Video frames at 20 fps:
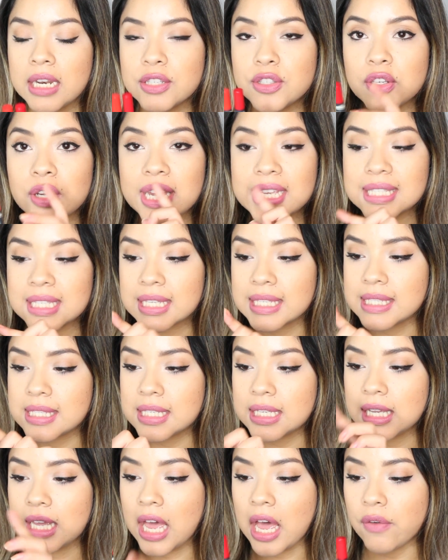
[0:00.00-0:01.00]
And as you guys can
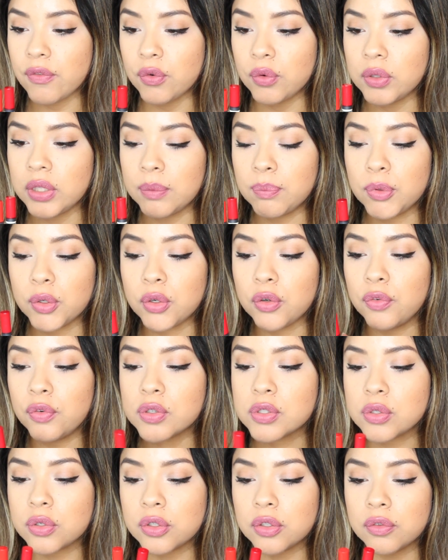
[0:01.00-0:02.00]
see, I have a really
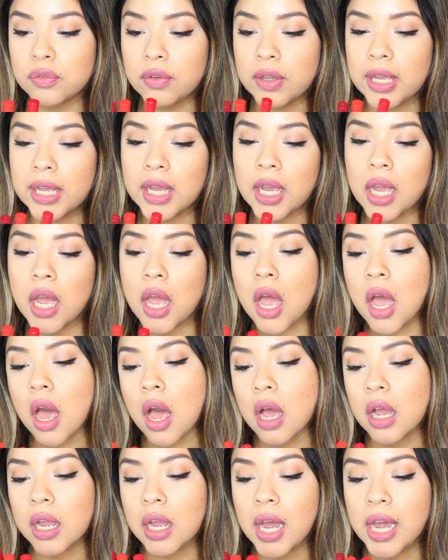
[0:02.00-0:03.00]
beautiful sort of like
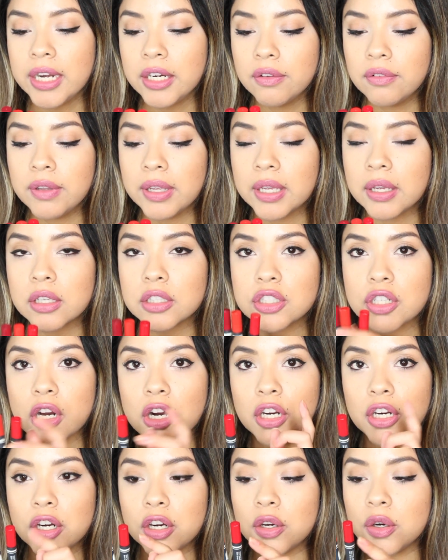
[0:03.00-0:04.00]
kind of like
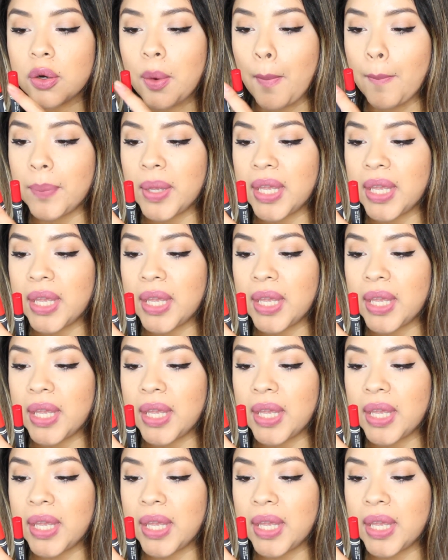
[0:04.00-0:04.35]
darker